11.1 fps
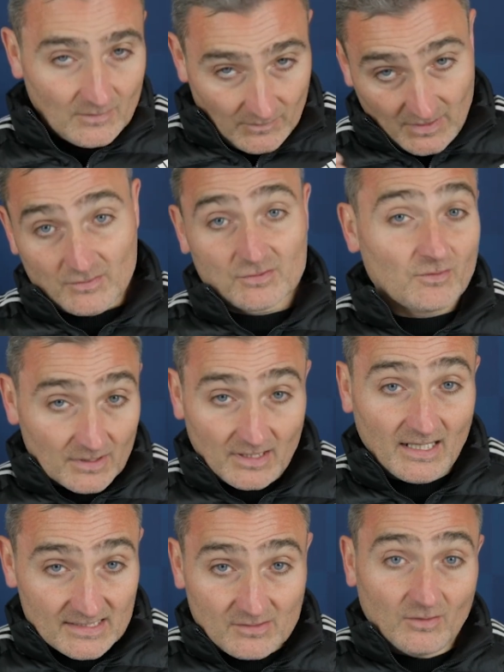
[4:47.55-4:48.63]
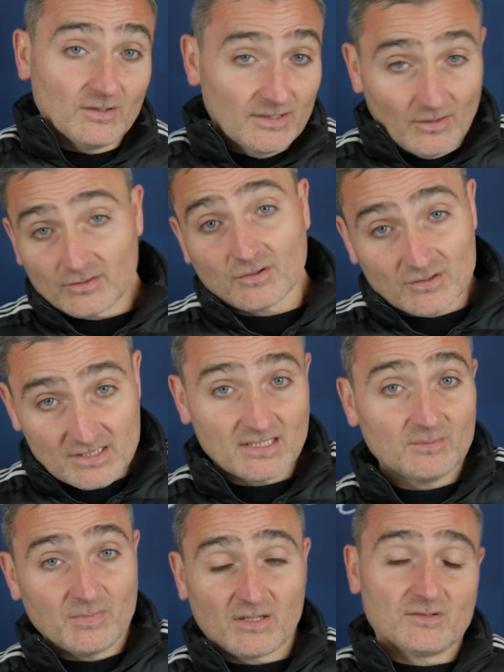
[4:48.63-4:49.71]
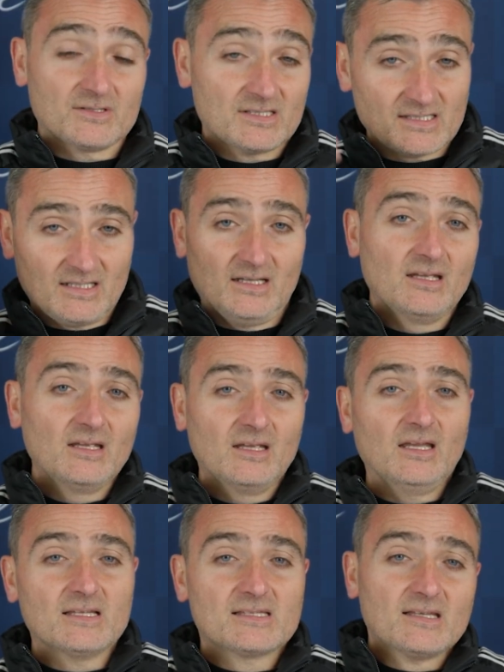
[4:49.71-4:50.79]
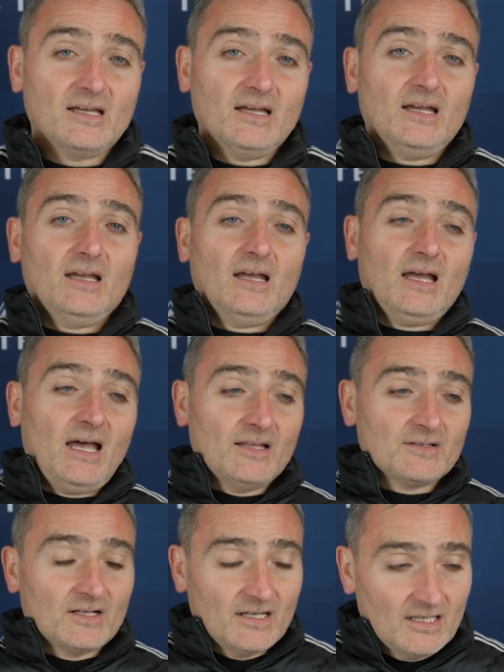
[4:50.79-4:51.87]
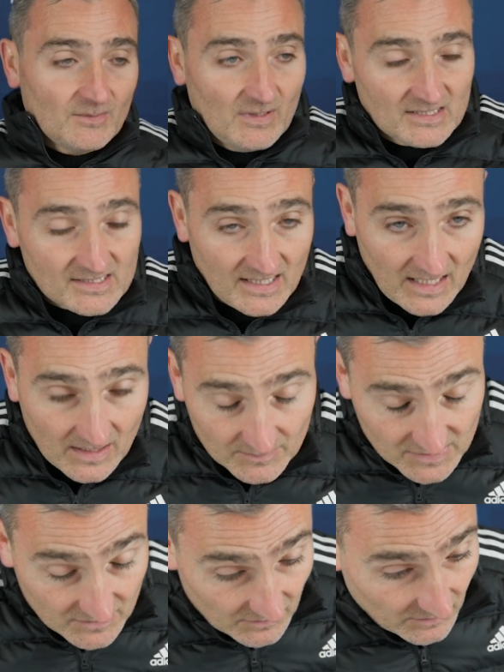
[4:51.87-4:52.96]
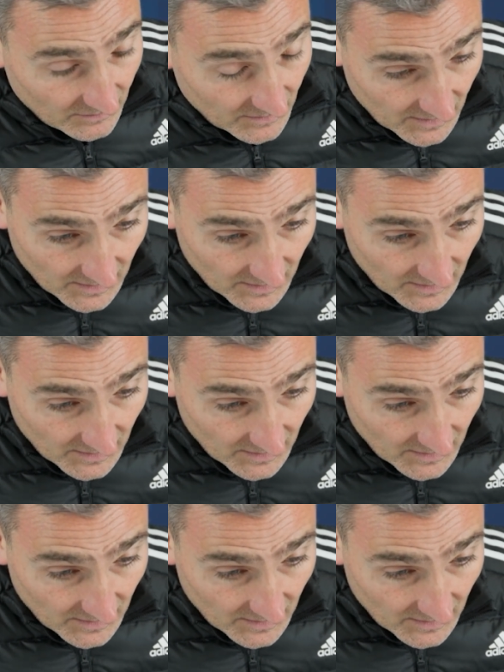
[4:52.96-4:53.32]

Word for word: we need to score the next goal and not concede because it's a it's a 180 minutes game. So